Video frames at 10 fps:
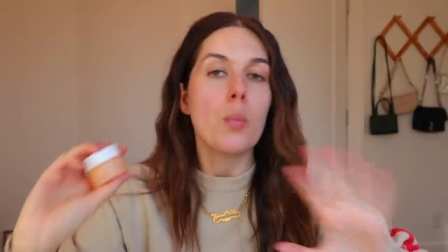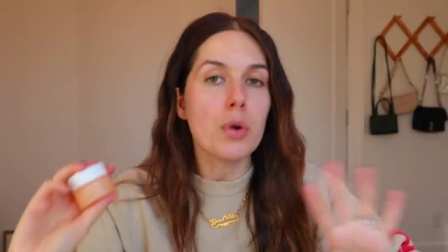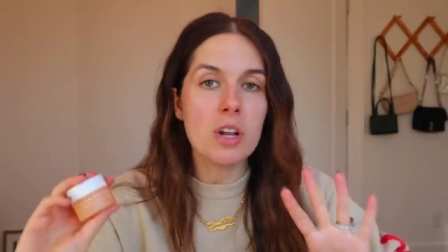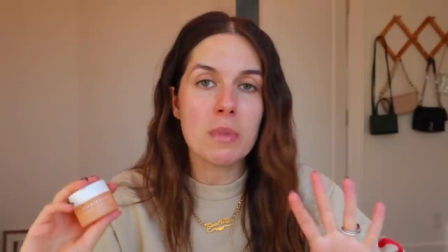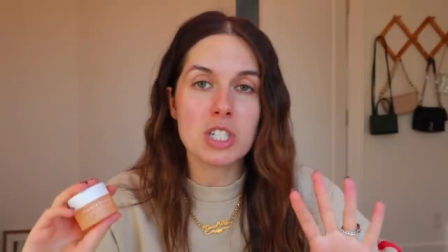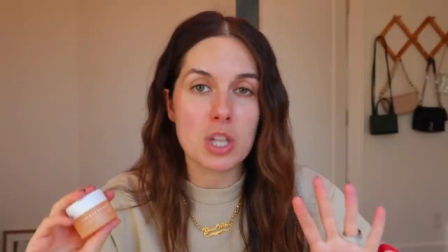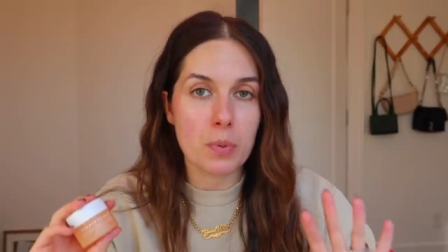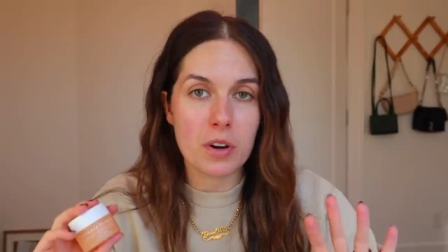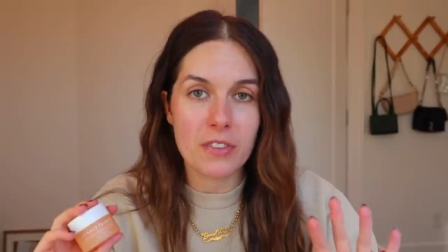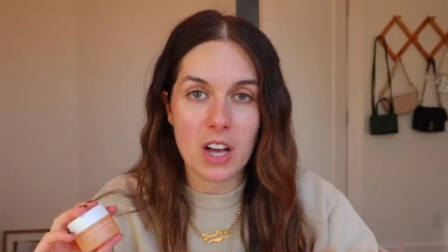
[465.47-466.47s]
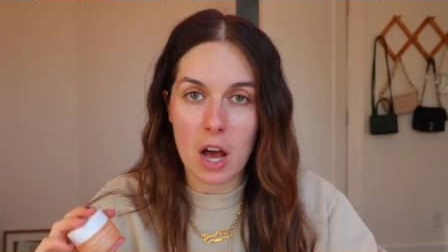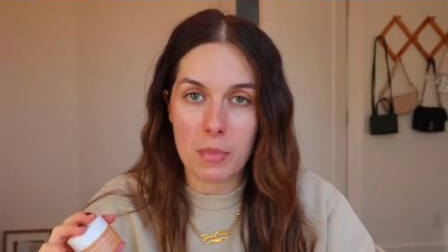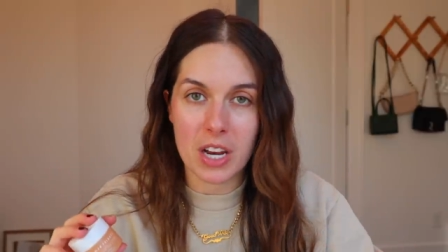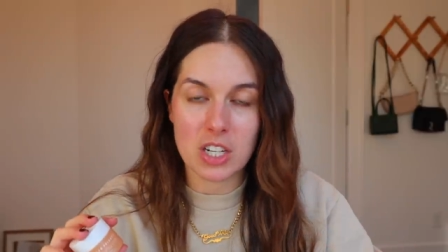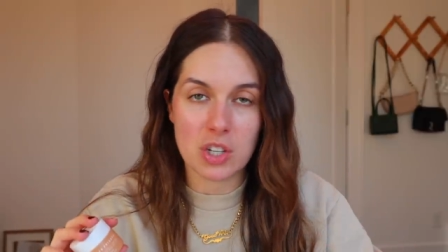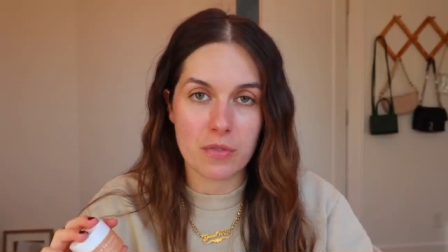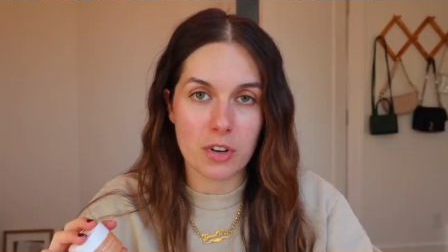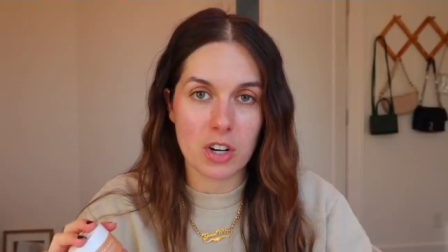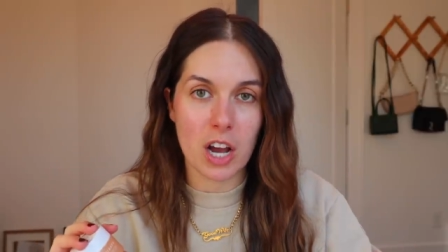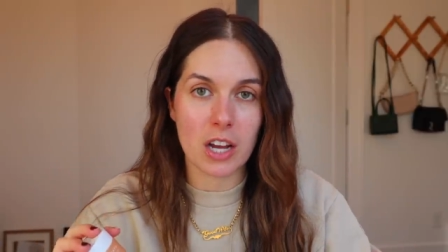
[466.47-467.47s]
pretty much the perfect combination
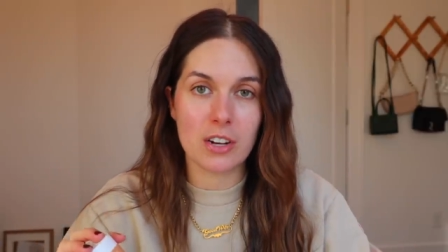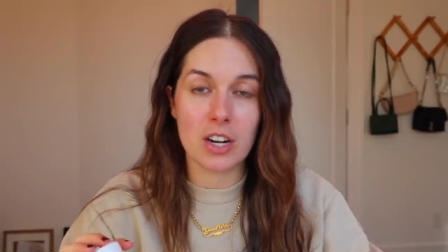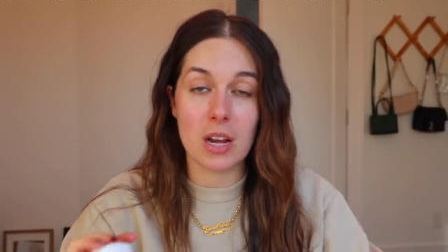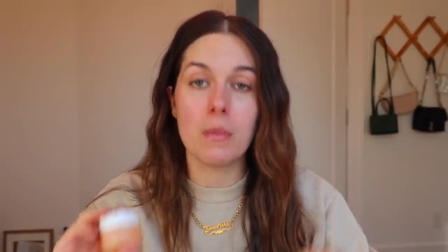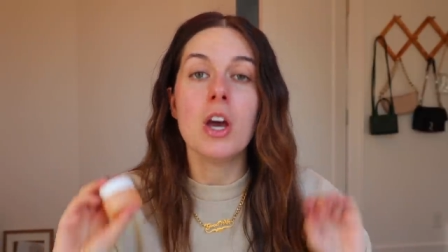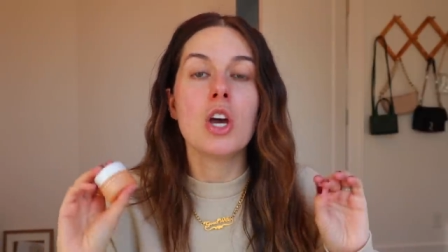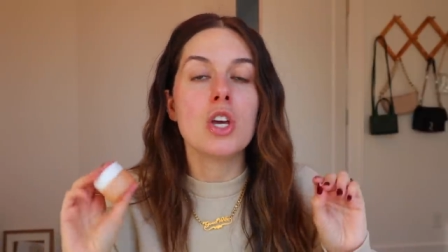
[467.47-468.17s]
for an eye cream.